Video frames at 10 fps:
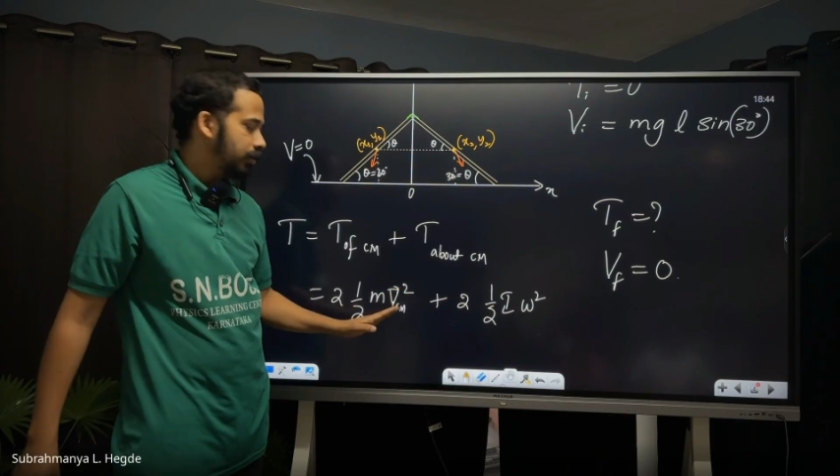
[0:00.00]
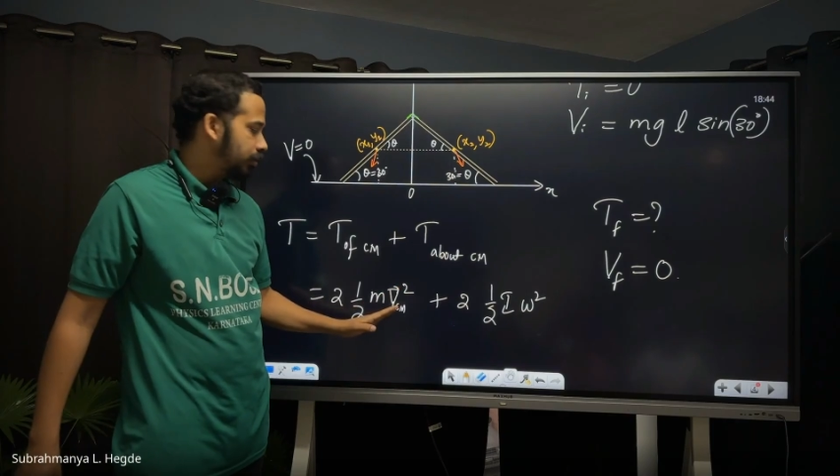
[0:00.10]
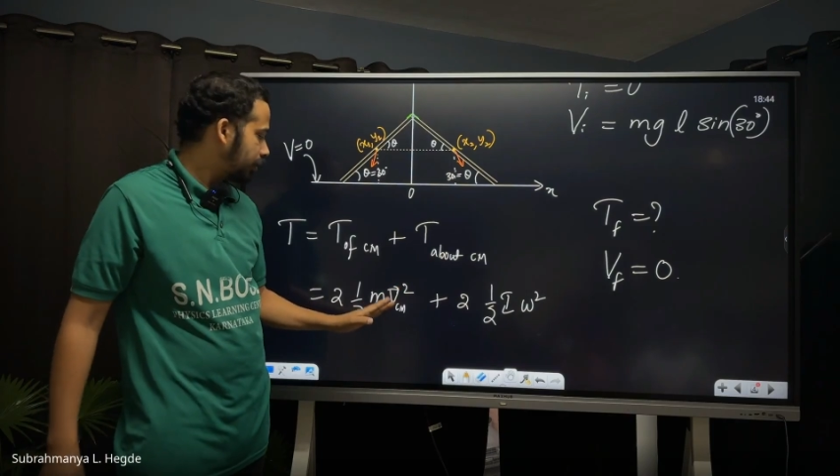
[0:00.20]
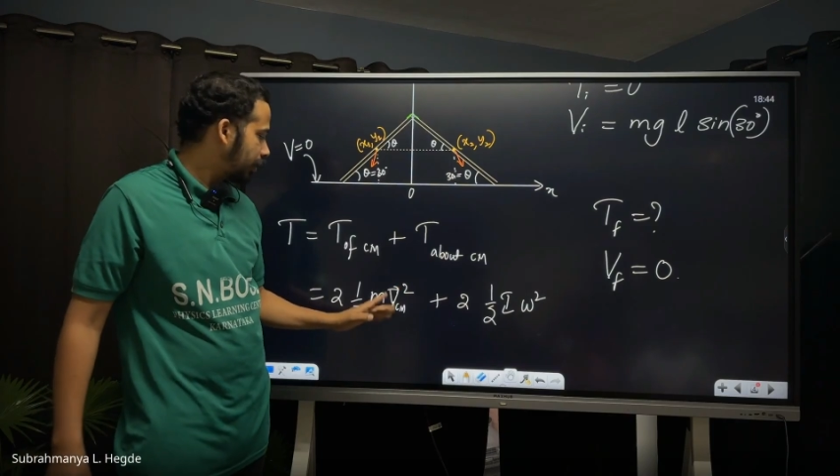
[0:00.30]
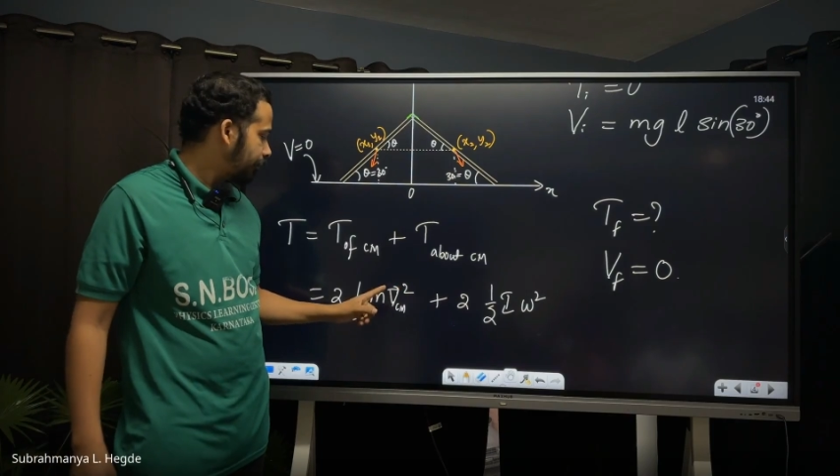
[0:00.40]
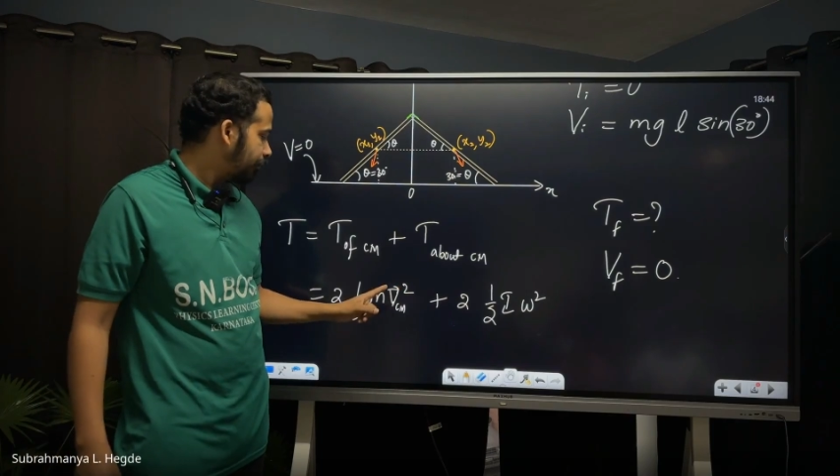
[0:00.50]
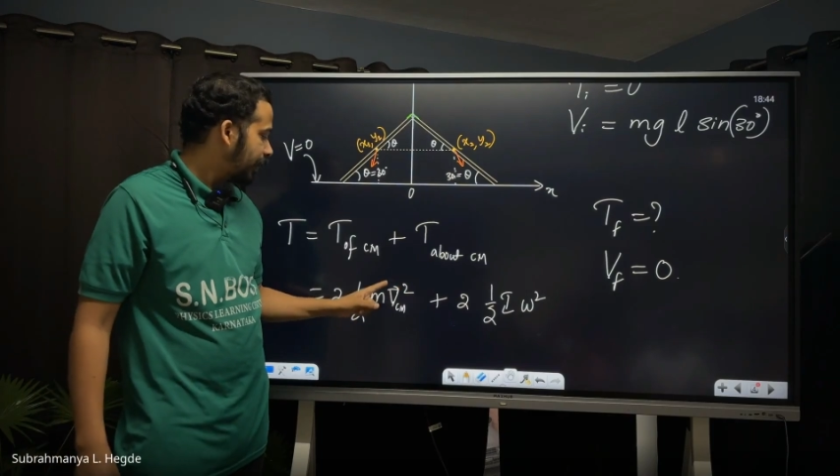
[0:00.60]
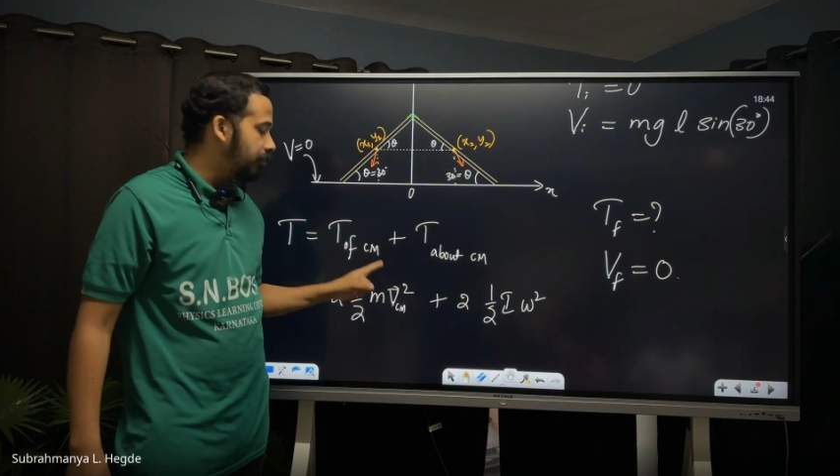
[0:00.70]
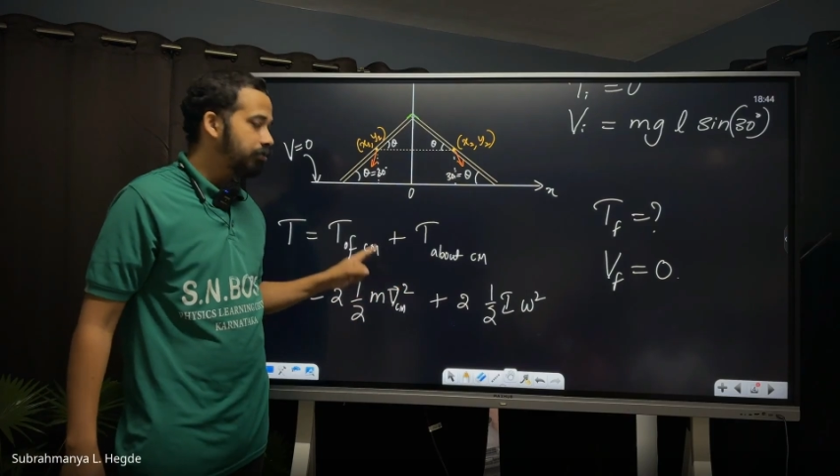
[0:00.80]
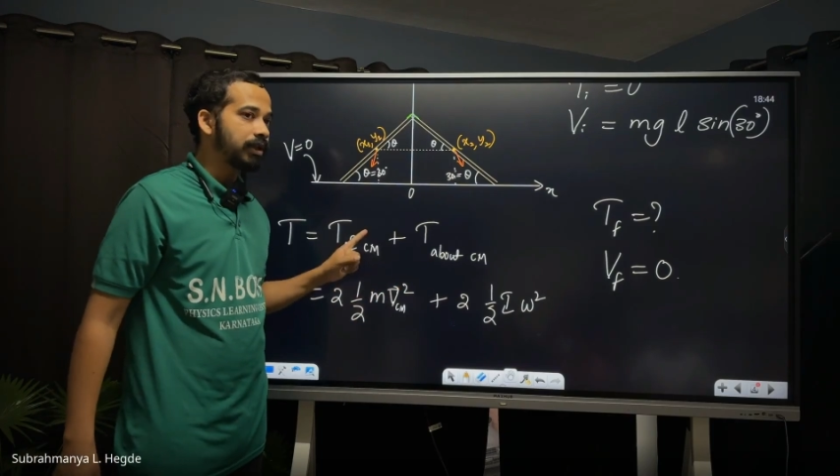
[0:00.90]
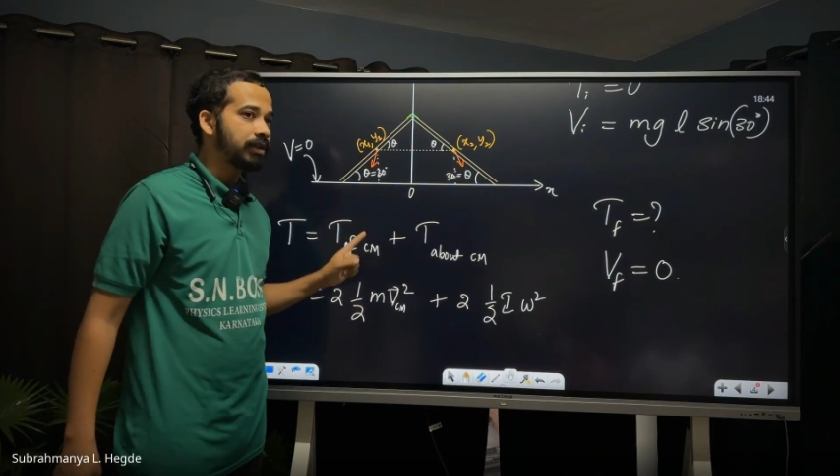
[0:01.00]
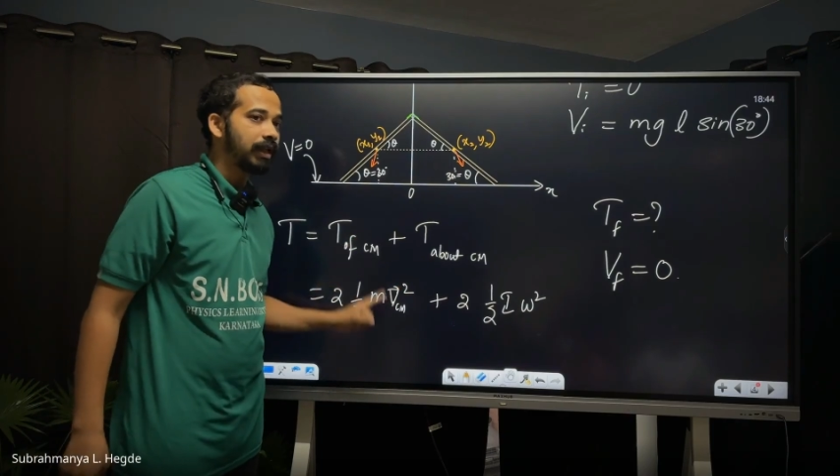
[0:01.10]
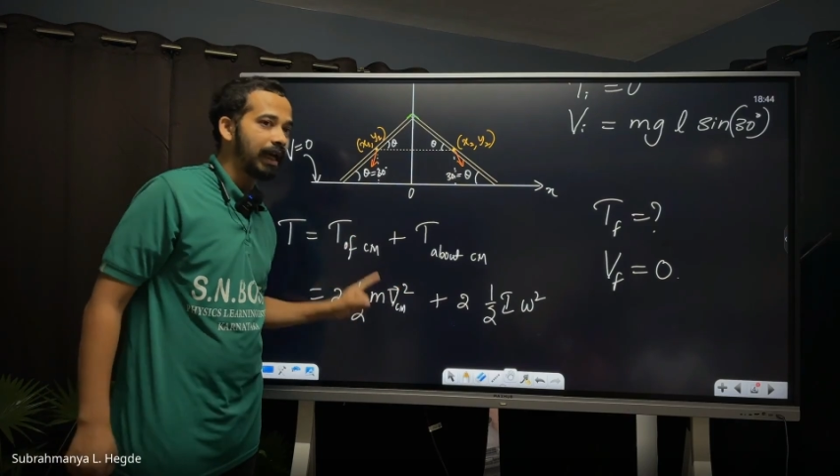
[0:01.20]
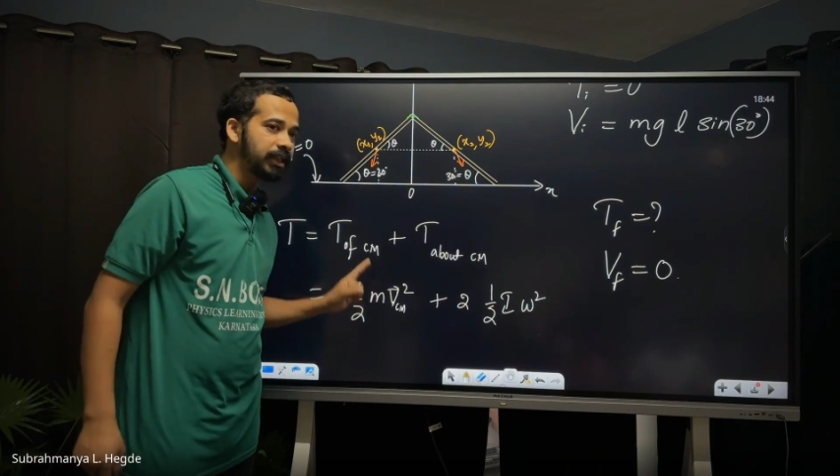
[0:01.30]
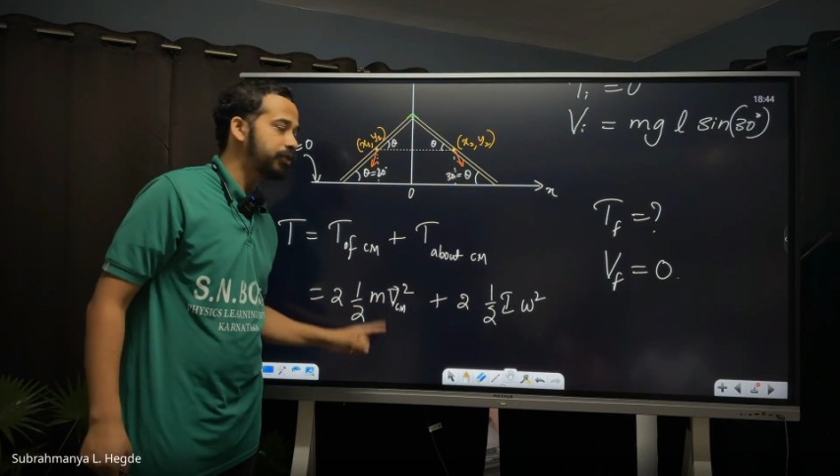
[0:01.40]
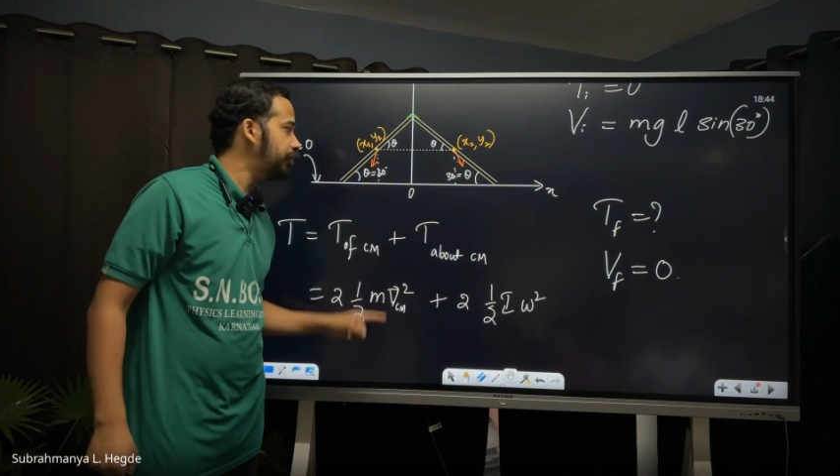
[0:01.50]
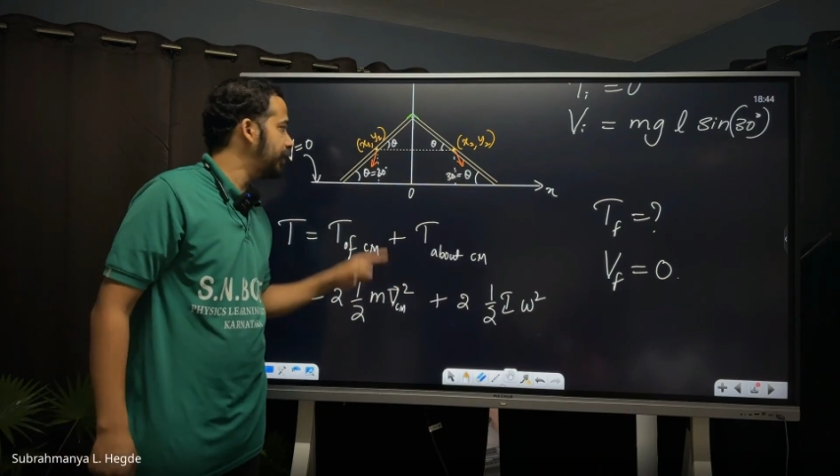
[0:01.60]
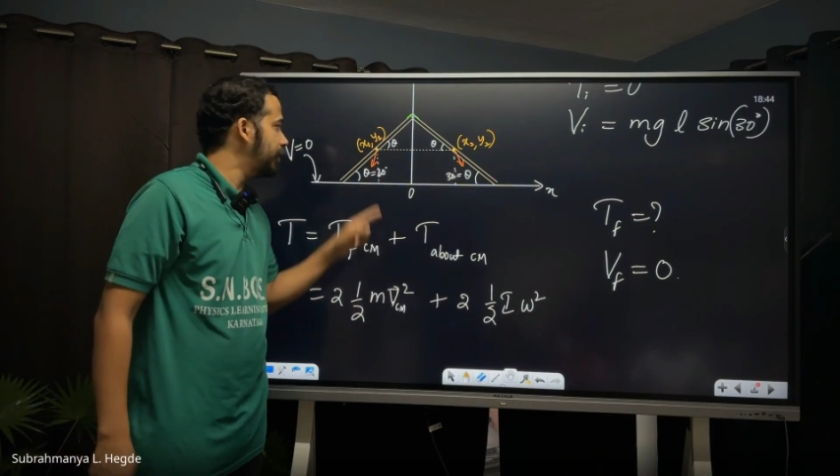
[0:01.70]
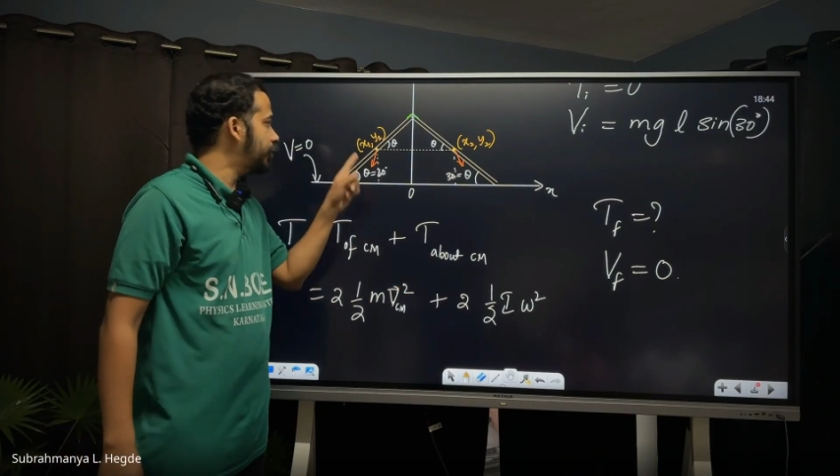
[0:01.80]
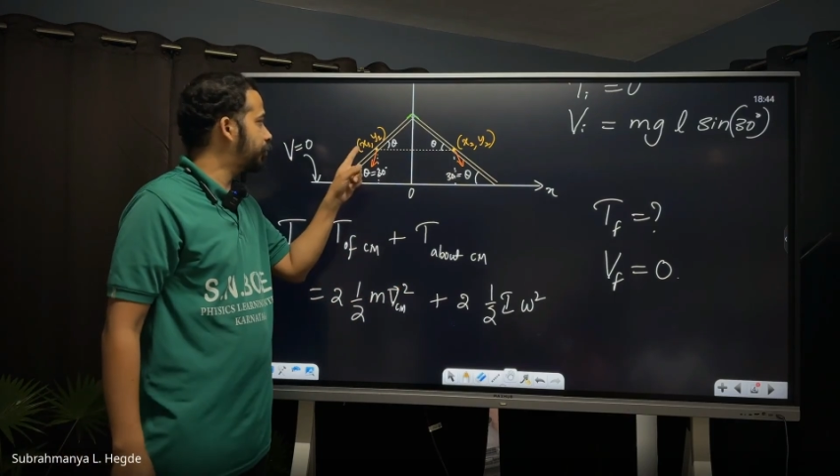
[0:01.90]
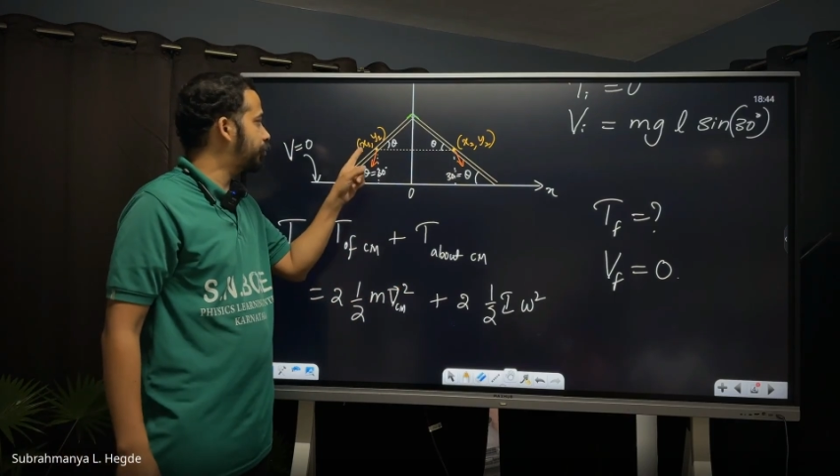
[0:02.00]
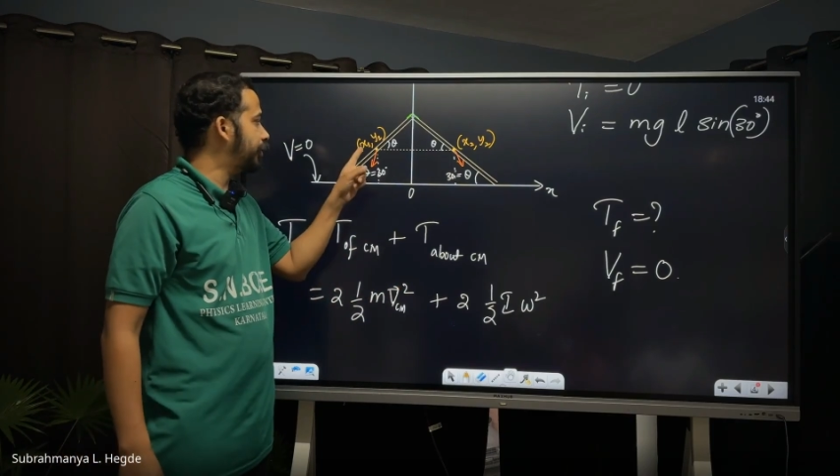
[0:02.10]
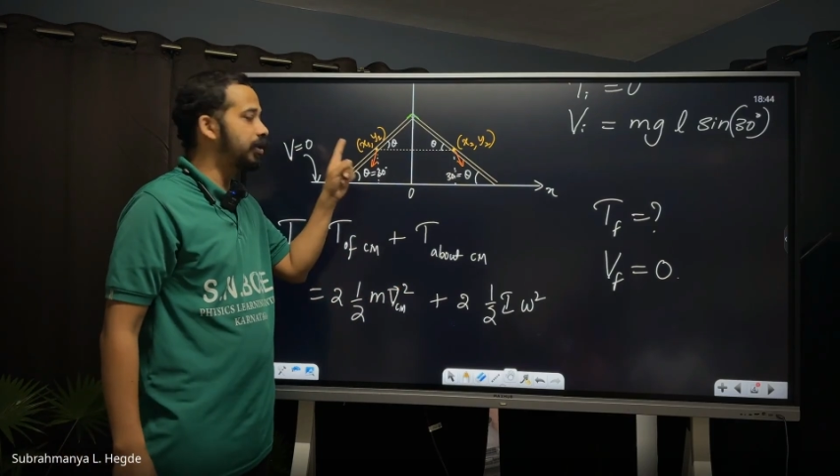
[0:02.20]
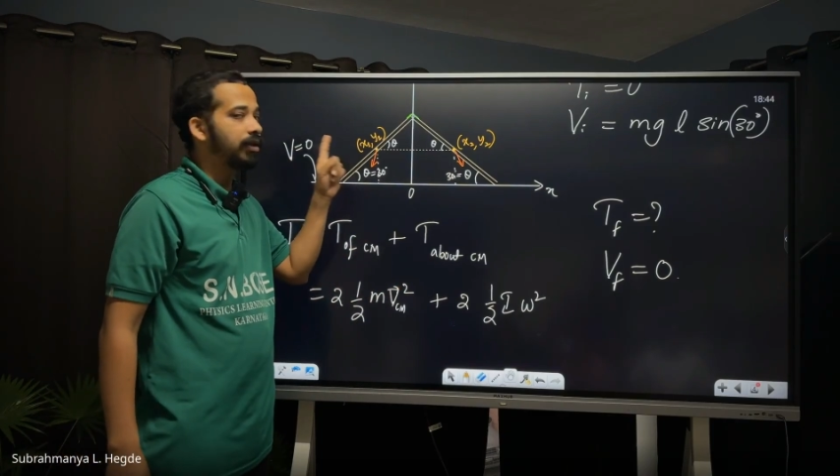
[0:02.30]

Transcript: Okay, but that speed is speed